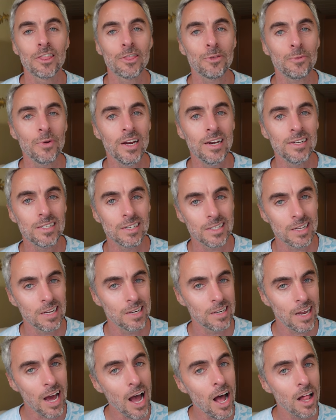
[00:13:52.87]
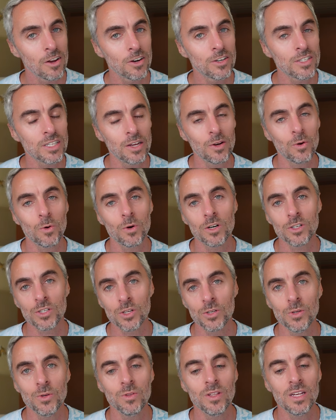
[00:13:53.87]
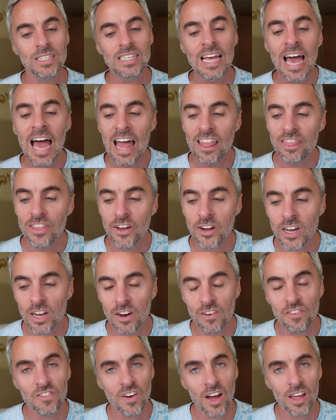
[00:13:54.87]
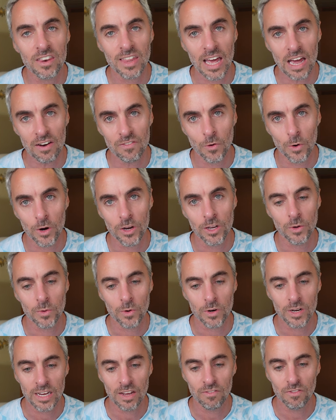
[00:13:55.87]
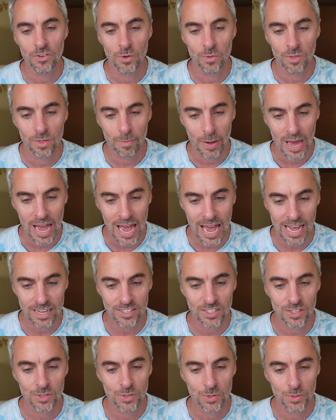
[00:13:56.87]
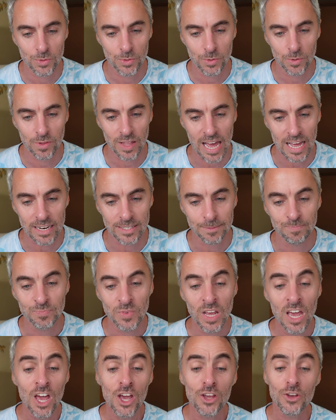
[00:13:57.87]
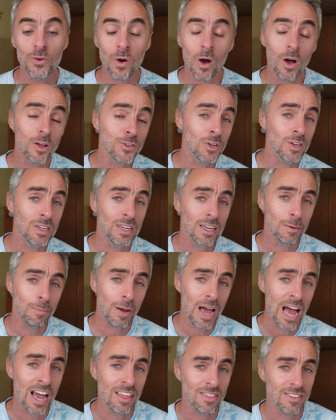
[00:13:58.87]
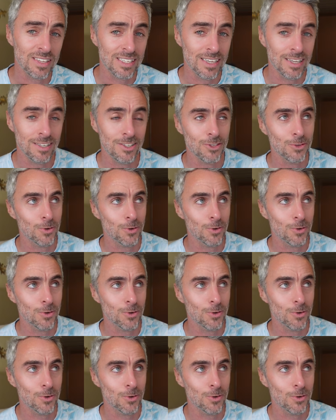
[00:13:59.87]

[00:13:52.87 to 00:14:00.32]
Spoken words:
$3 to $10 in order to do this. They're going to fund that for you or give you the pass to do that. You're also going to get a behind-the-scenes